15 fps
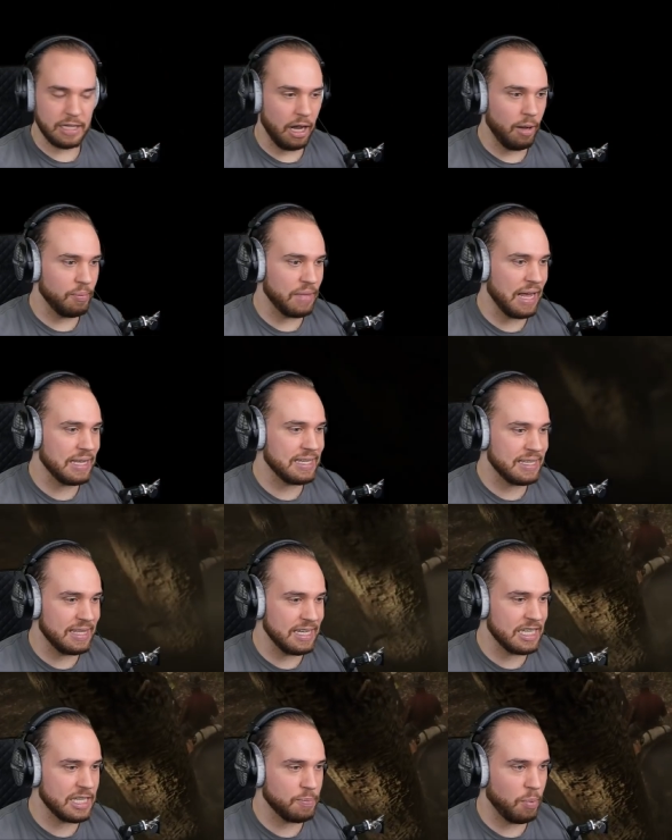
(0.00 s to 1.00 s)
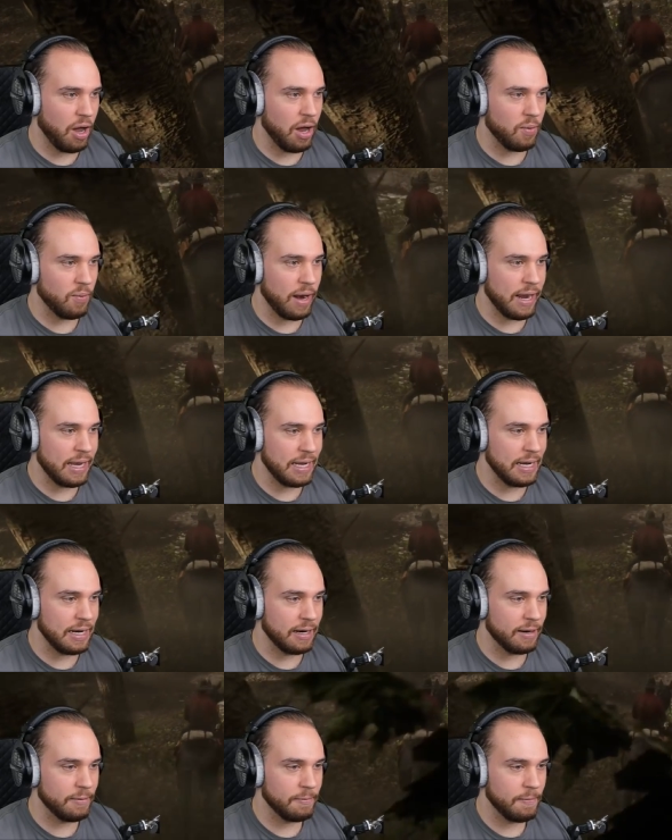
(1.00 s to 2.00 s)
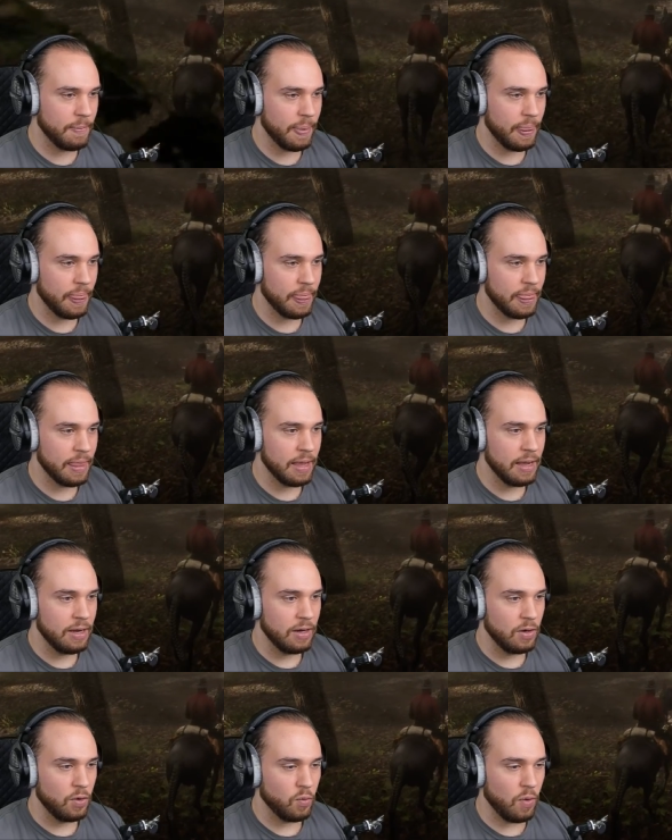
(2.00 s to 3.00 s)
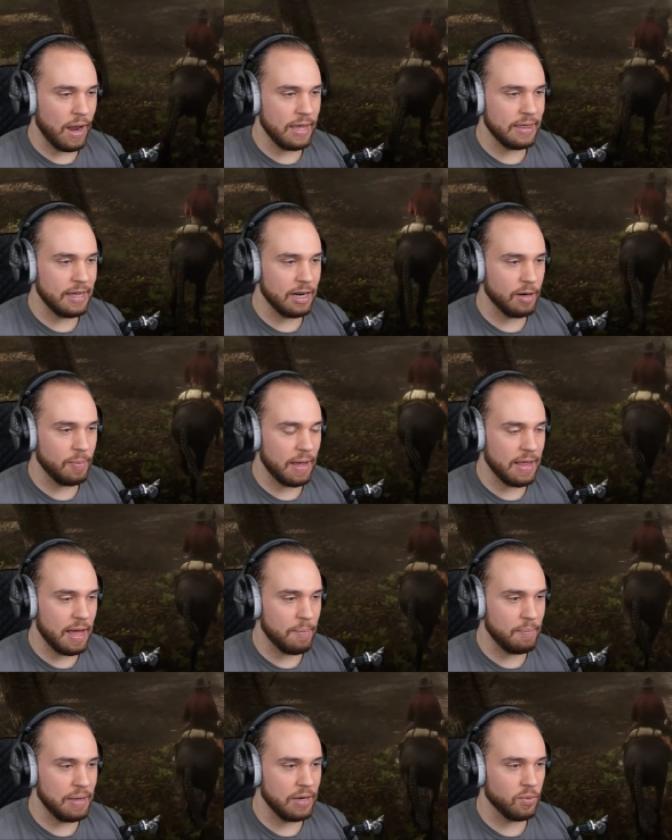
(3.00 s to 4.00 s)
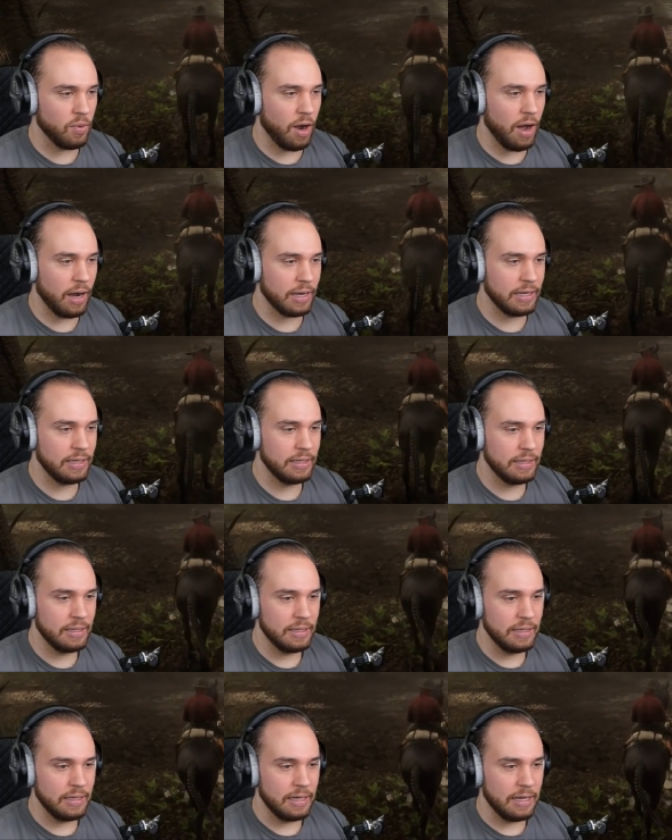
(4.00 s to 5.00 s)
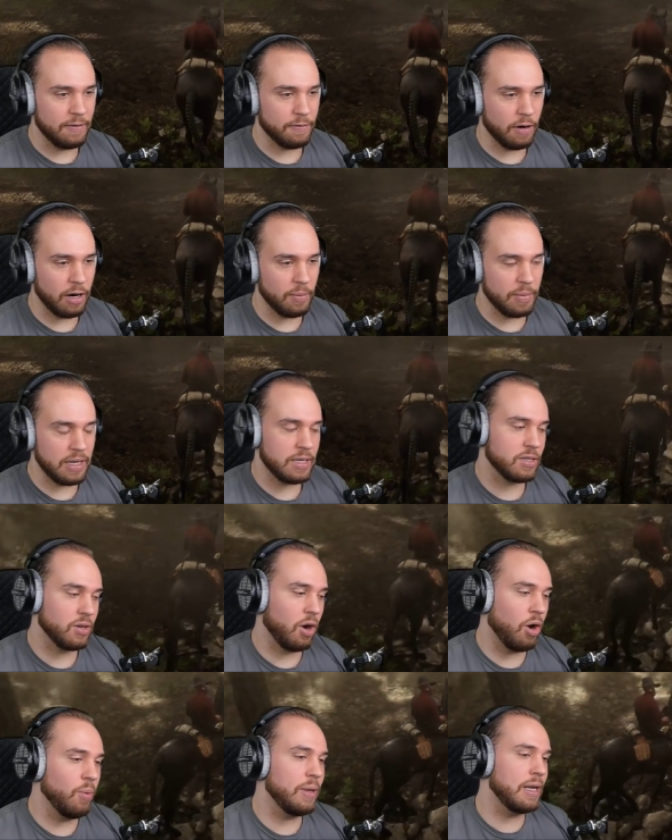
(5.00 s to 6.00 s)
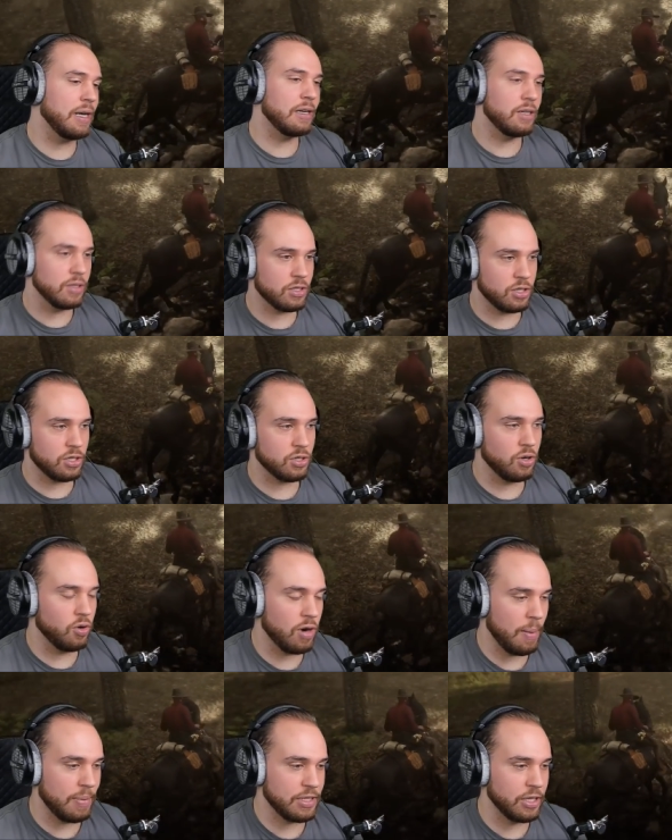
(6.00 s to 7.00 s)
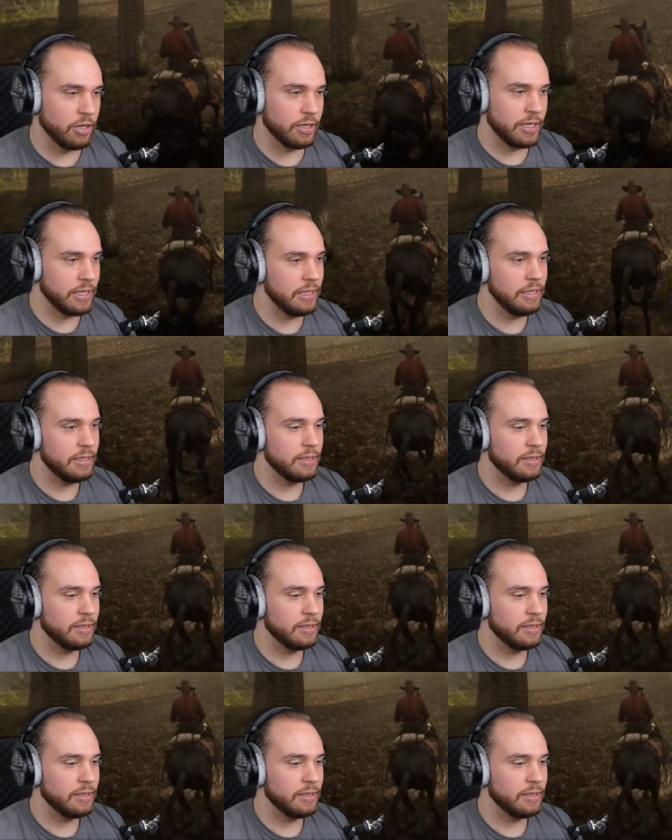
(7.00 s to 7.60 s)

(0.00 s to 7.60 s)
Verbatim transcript: up. That's this spot right here. Right there by that big rock in front of me. So all we need to do is just go grab a turkey,